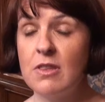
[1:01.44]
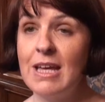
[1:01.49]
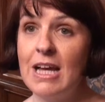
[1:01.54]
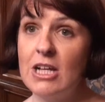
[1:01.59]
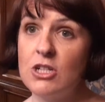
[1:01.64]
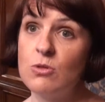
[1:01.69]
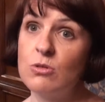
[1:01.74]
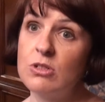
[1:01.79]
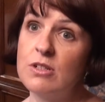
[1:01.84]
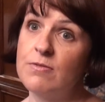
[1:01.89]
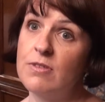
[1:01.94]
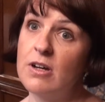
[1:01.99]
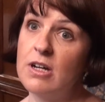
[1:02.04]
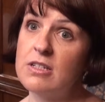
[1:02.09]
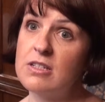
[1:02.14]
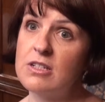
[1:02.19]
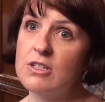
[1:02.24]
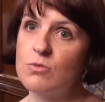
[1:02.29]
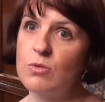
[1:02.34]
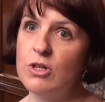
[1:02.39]
of the actual
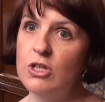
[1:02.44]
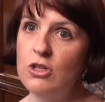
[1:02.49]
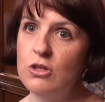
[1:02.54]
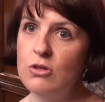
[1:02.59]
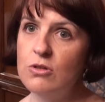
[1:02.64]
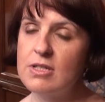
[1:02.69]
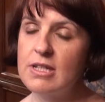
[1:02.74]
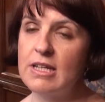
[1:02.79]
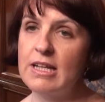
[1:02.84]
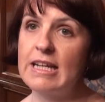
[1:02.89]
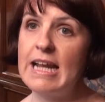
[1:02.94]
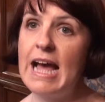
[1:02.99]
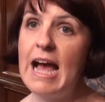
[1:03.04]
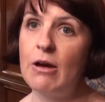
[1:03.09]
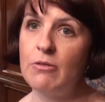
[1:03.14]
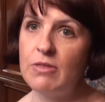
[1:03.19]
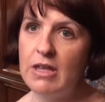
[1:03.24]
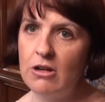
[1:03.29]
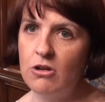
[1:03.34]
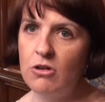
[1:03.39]
devices we're using and
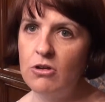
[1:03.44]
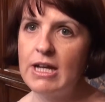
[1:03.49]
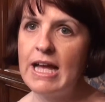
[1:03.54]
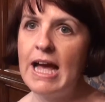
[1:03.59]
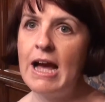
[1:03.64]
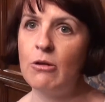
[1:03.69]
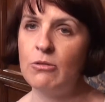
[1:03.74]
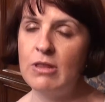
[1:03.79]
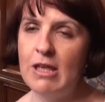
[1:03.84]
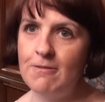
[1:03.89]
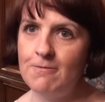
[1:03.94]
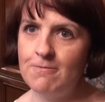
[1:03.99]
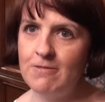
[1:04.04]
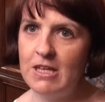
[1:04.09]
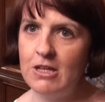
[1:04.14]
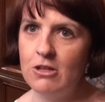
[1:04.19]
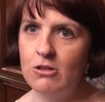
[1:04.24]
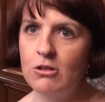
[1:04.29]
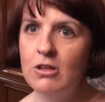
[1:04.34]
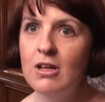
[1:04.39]
how they look, how they
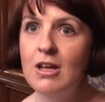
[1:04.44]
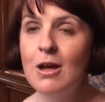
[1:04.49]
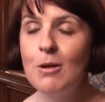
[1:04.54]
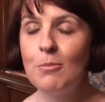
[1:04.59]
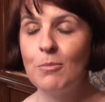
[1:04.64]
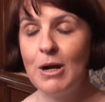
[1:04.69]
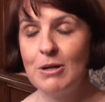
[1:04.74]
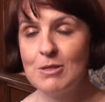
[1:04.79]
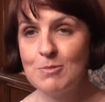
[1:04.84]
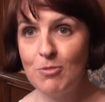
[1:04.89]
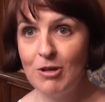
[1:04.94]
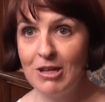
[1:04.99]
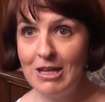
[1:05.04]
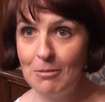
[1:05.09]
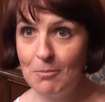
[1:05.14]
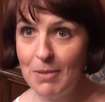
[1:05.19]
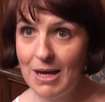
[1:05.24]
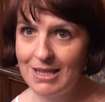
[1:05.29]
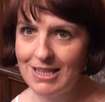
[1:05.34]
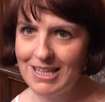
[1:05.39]
feel, perhaps
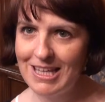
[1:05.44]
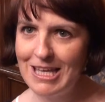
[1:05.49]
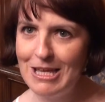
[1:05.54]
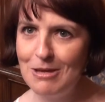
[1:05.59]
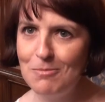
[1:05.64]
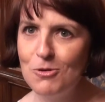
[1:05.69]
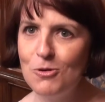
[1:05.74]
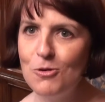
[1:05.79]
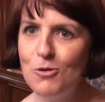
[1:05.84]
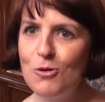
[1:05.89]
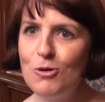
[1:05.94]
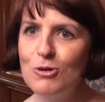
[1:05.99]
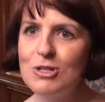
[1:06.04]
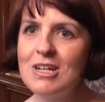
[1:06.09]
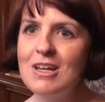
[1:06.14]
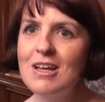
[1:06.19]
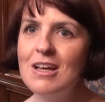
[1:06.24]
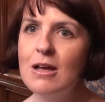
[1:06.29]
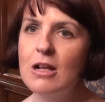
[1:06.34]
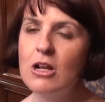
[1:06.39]
bringing back the keyboard,
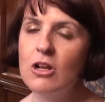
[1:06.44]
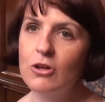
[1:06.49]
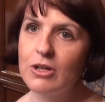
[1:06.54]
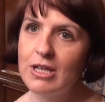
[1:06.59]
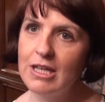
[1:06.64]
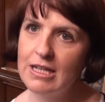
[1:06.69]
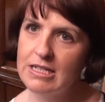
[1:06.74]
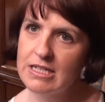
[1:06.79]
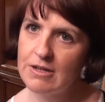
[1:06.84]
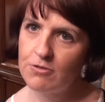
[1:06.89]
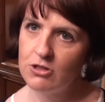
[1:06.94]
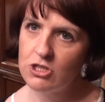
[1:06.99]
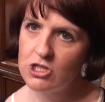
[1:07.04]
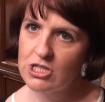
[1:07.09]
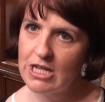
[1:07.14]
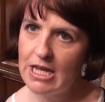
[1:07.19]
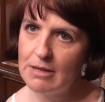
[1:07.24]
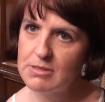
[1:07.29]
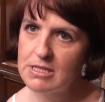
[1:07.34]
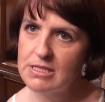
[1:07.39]
looking at different
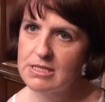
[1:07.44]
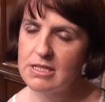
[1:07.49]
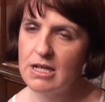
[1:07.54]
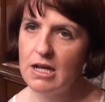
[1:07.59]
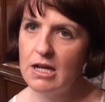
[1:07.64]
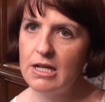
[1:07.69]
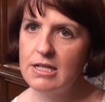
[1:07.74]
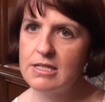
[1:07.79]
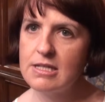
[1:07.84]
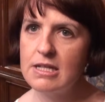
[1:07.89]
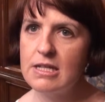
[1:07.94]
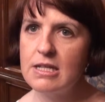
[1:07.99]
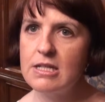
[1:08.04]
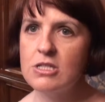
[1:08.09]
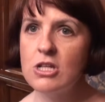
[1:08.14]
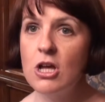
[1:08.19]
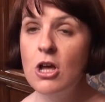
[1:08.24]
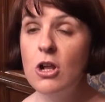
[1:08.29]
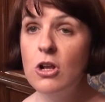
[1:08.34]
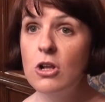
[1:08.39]
shapes and
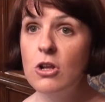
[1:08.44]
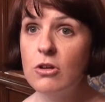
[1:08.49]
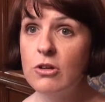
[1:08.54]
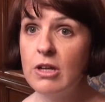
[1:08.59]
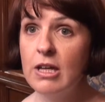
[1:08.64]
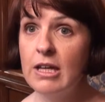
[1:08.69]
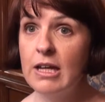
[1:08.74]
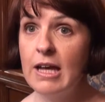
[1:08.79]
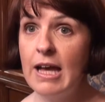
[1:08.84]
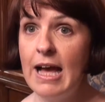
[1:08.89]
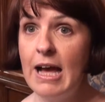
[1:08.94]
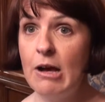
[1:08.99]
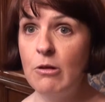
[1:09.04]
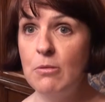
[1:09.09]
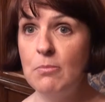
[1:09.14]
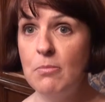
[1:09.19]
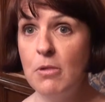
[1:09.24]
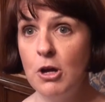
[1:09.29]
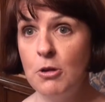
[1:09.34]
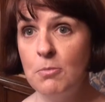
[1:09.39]
sizes, looking at how
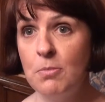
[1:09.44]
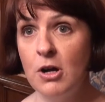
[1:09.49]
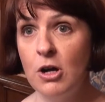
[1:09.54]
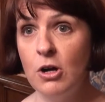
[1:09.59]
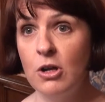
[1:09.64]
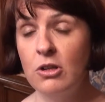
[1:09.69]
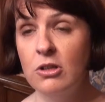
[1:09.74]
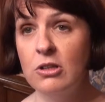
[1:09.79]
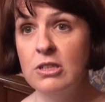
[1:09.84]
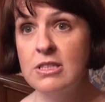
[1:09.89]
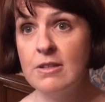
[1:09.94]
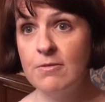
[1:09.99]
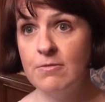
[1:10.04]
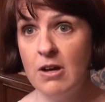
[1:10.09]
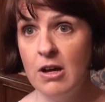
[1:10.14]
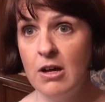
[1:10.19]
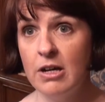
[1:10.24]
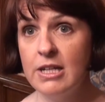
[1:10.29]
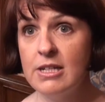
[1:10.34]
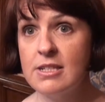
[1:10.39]
a mobile
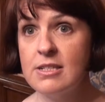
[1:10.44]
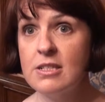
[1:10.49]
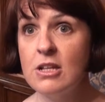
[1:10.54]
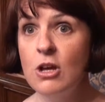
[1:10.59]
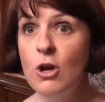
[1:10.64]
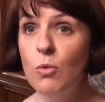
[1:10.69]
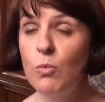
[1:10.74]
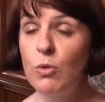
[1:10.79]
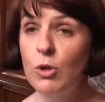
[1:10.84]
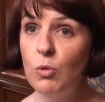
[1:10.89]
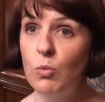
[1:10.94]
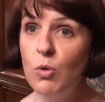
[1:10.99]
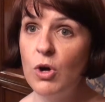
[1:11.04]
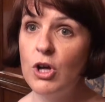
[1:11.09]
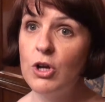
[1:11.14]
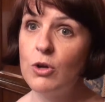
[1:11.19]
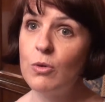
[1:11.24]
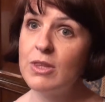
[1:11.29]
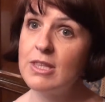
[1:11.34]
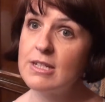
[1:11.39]
device will
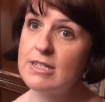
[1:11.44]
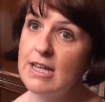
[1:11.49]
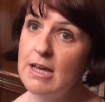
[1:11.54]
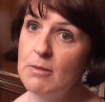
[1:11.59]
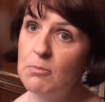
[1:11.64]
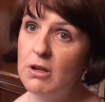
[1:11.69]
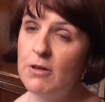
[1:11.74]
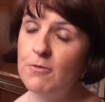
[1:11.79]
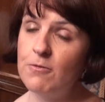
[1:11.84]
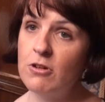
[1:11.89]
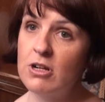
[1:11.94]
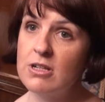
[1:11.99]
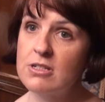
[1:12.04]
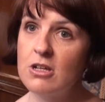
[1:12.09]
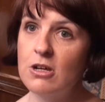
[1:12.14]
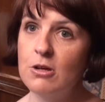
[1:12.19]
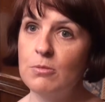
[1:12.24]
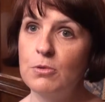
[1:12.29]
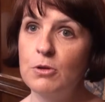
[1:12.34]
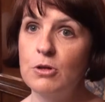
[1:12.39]
work with a tablet, for
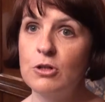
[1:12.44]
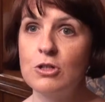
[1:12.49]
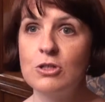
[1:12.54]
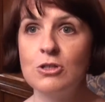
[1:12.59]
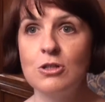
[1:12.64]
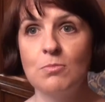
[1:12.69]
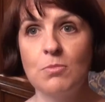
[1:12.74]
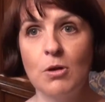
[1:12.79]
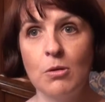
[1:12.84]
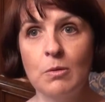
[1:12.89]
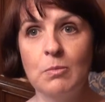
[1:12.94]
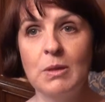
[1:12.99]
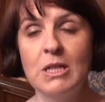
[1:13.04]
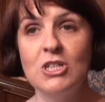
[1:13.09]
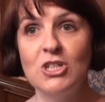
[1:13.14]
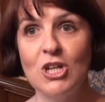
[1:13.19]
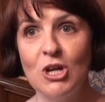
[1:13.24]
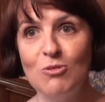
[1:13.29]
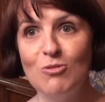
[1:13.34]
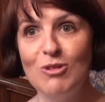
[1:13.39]
example, because you probably
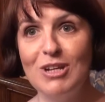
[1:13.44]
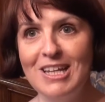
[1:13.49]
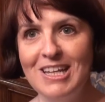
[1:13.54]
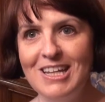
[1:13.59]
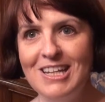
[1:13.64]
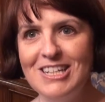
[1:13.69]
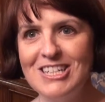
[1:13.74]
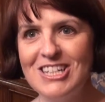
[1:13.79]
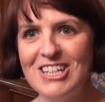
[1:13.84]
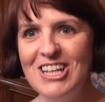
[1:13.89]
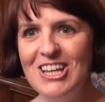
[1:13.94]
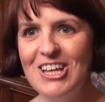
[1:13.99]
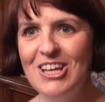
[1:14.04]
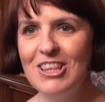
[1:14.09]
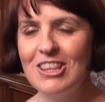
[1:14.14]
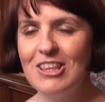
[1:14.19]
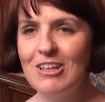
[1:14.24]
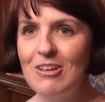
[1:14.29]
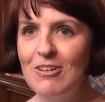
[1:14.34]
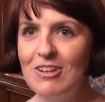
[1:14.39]
don't need
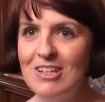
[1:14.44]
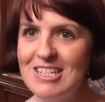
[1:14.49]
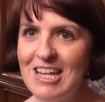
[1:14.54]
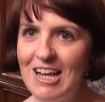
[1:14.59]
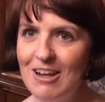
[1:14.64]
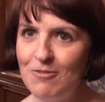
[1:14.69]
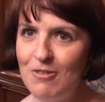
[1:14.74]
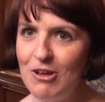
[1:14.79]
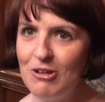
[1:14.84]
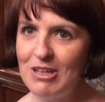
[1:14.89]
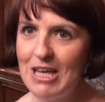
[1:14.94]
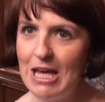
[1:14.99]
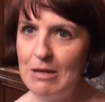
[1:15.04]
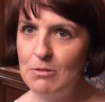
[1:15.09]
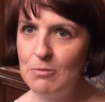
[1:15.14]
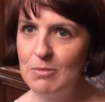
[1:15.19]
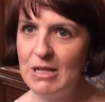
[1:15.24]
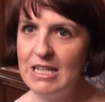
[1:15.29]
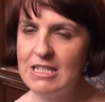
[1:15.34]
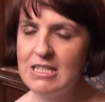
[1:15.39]
the telephone
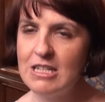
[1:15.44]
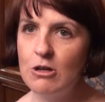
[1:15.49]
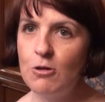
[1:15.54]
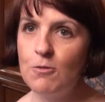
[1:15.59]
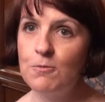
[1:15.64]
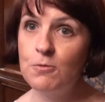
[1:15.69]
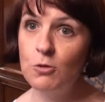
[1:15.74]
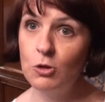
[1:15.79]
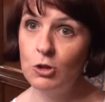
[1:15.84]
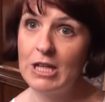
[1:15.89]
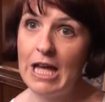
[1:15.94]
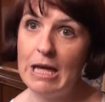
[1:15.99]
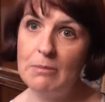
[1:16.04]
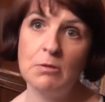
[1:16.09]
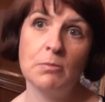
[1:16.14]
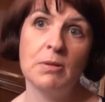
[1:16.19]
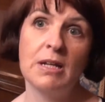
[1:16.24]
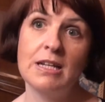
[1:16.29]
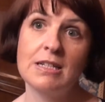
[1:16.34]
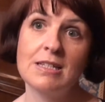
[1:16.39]
capability or full
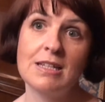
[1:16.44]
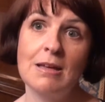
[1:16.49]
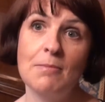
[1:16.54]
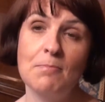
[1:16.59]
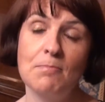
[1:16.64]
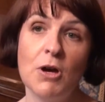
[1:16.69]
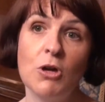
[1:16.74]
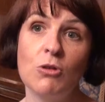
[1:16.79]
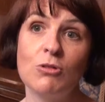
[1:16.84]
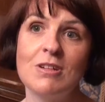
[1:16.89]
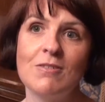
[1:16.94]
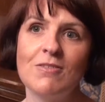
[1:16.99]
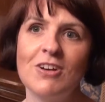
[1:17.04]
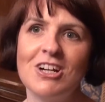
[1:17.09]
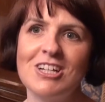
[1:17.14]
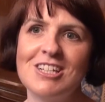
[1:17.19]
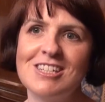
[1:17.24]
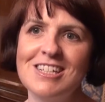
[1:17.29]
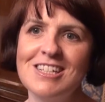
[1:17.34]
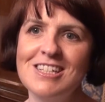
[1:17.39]
capability in both
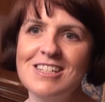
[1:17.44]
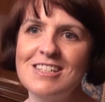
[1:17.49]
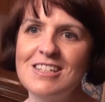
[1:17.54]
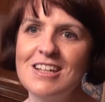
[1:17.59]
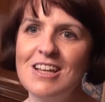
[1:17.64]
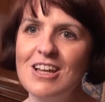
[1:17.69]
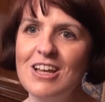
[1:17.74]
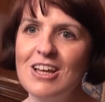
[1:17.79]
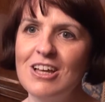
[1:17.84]
devices,